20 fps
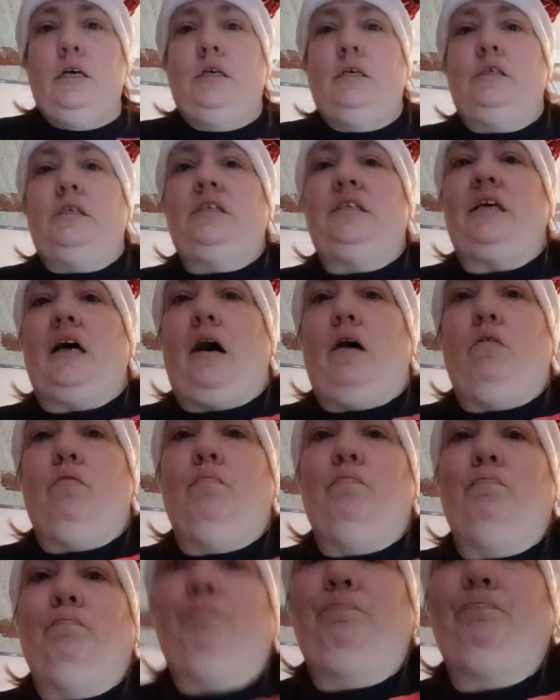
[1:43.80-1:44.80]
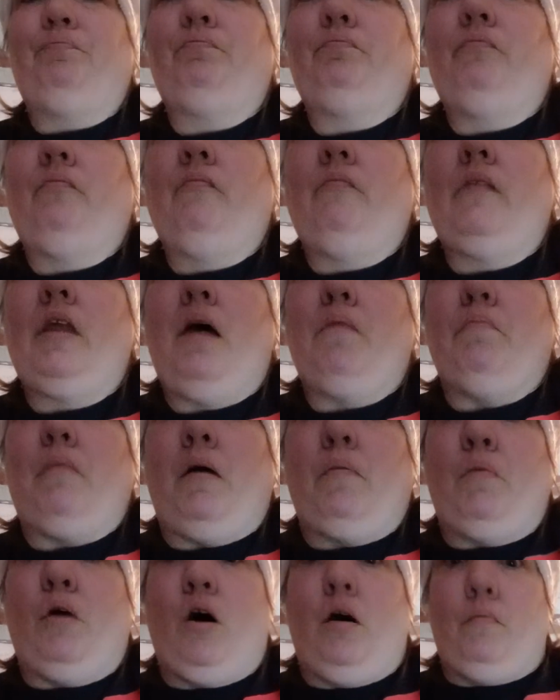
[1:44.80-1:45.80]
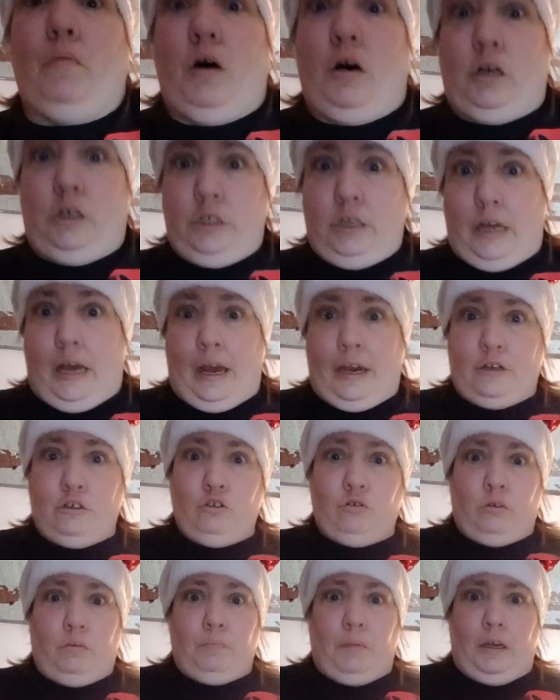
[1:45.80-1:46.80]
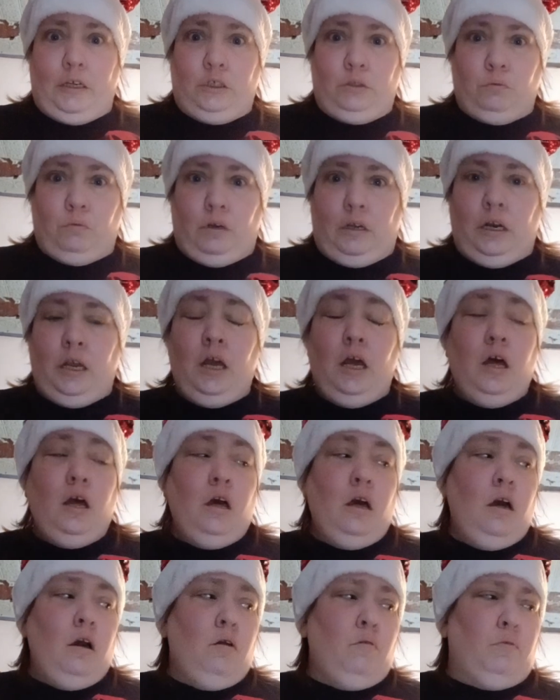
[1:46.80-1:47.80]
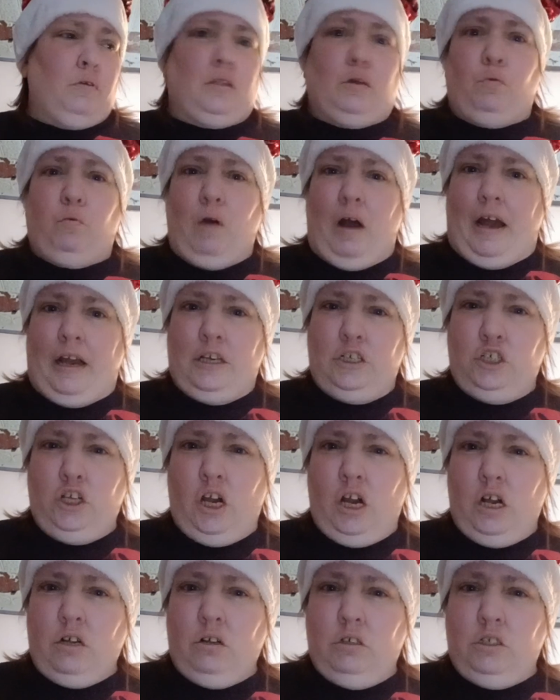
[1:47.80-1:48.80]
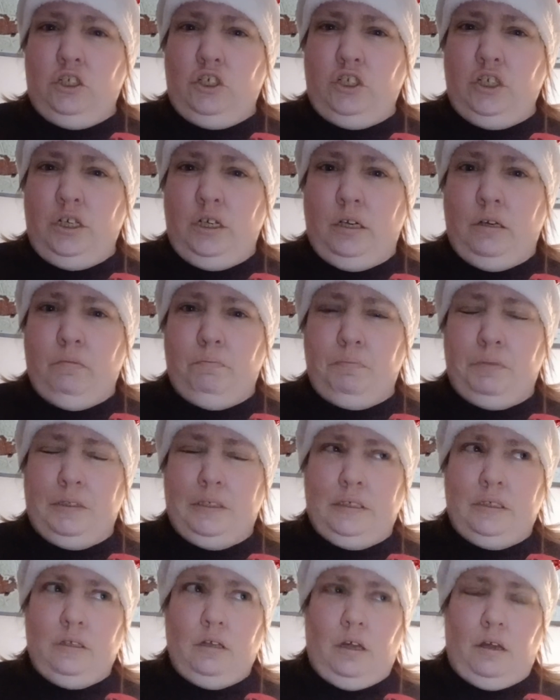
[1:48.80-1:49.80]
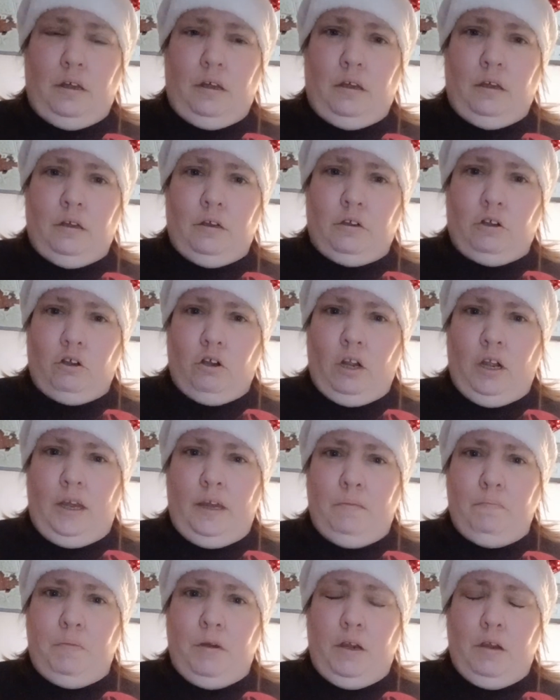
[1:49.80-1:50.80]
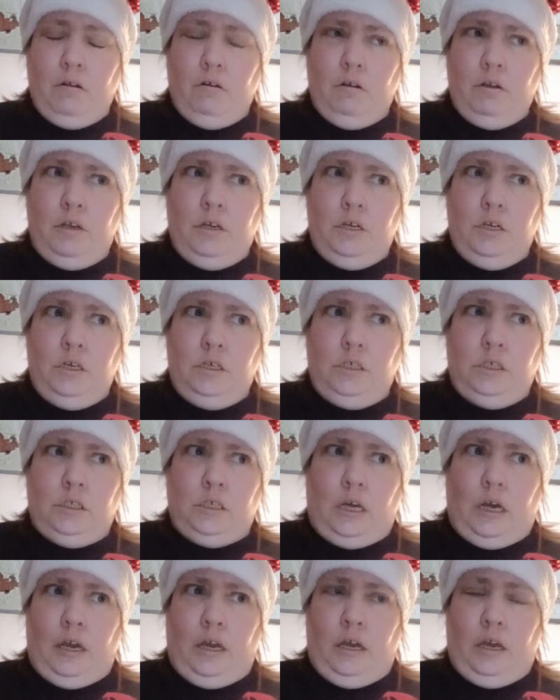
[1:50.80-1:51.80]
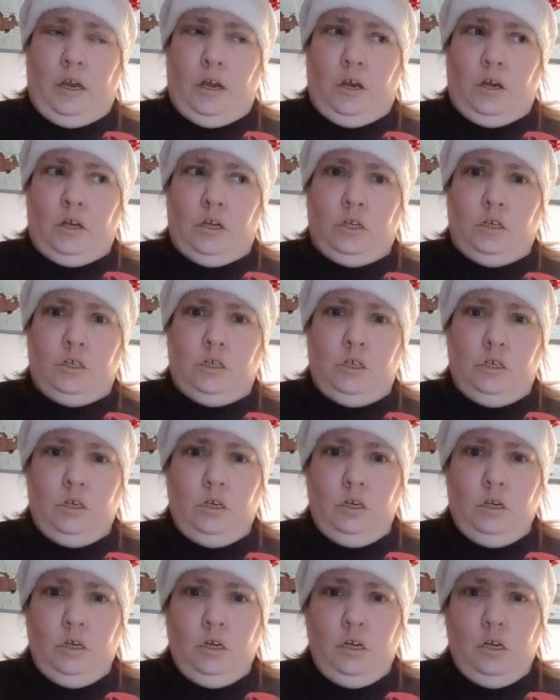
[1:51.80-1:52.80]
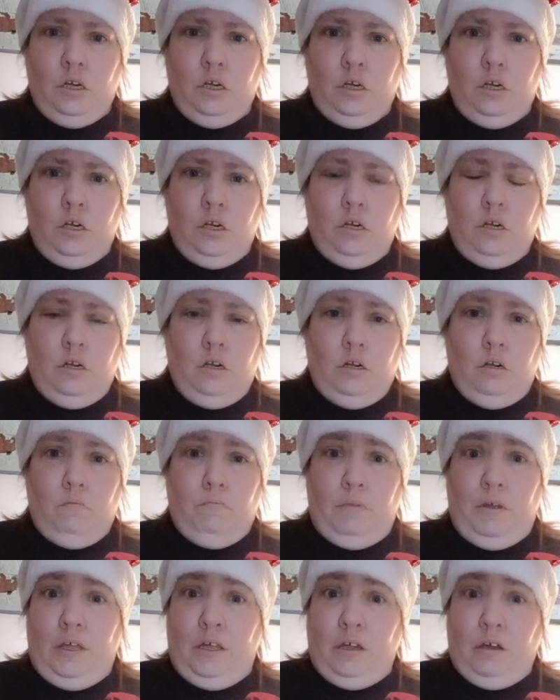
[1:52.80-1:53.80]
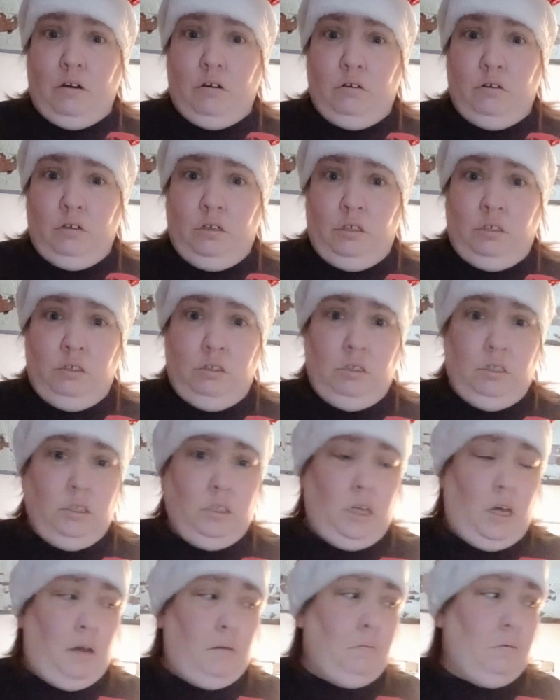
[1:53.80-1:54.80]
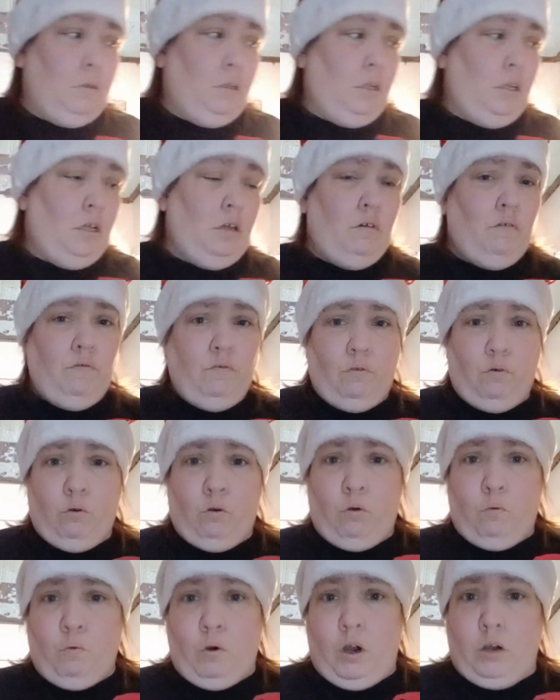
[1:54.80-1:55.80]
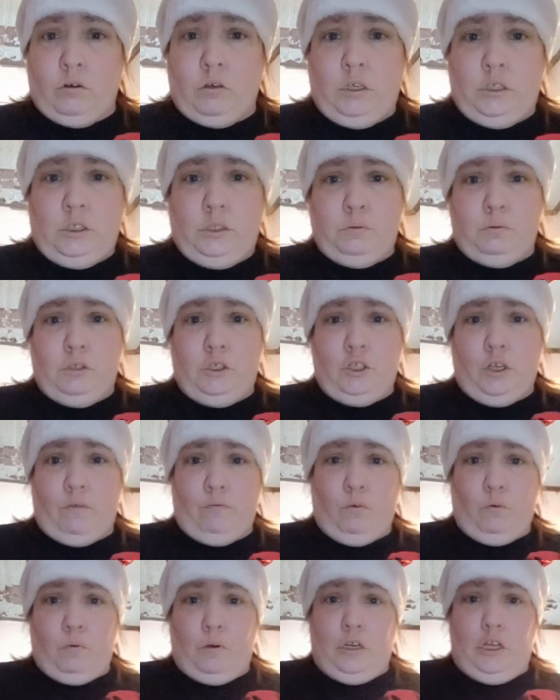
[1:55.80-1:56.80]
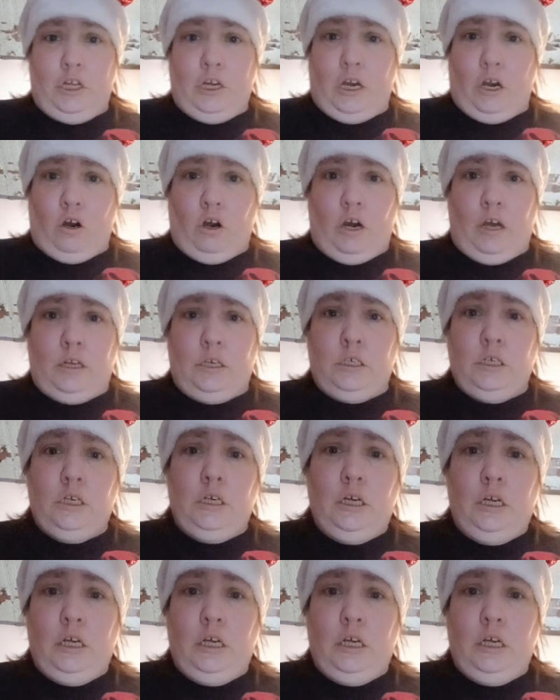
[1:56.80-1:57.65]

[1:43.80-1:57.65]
So, my mom actually makes one with the white chocolate chips and cranberries and pecans, I believe, or walnuts, whichever one you got.